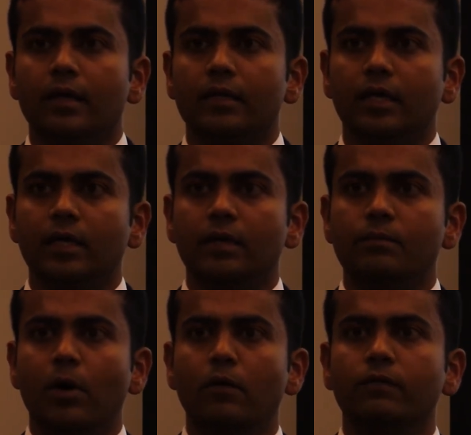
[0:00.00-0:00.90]
they
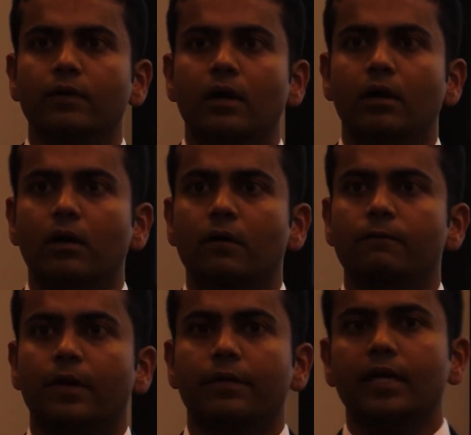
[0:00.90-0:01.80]
both are
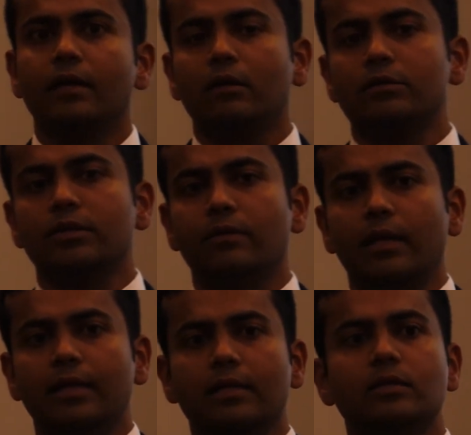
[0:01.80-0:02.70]
very closely
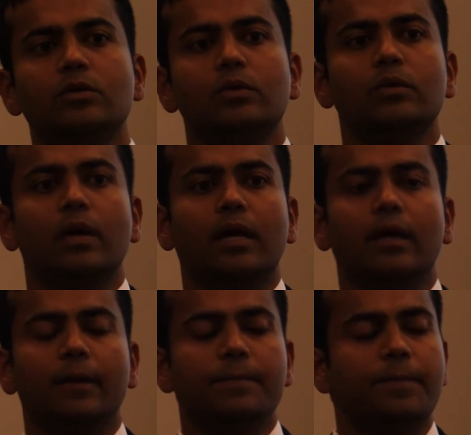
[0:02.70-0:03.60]
related to
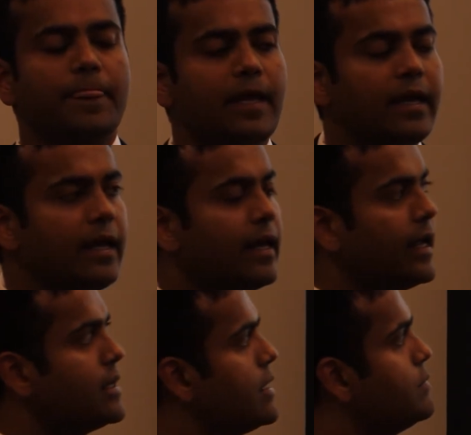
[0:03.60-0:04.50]

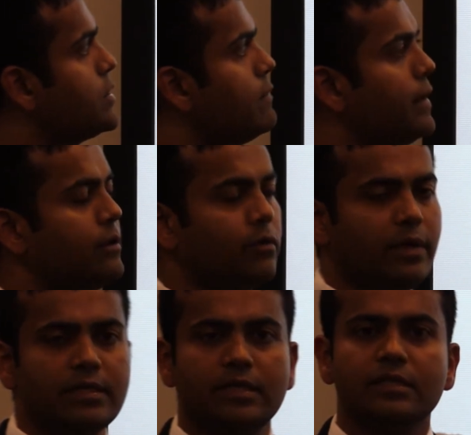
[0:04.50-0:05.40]
in terms of
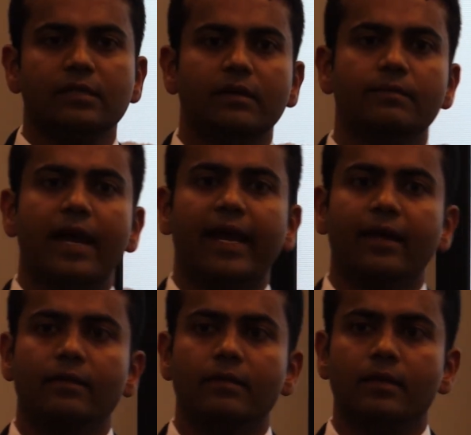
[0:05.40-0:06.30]
endocrine system,
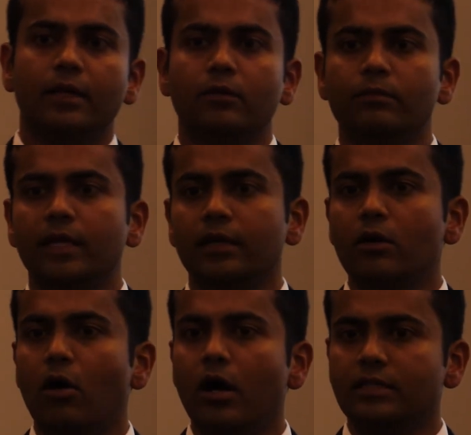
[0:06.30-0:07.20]
and they could be
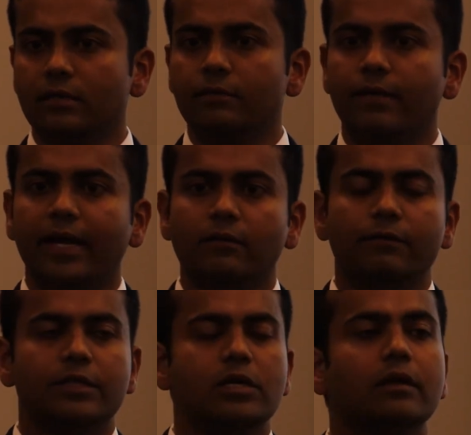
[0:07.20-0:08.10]
cause and effect
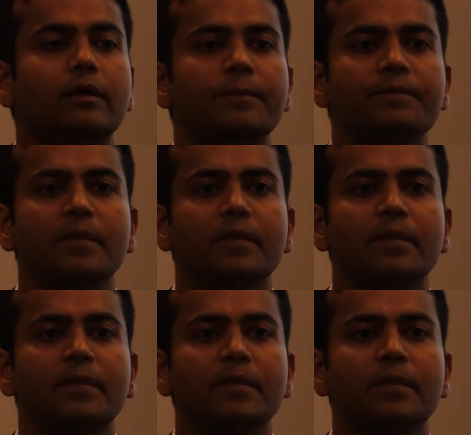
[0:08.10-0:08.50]
of each other.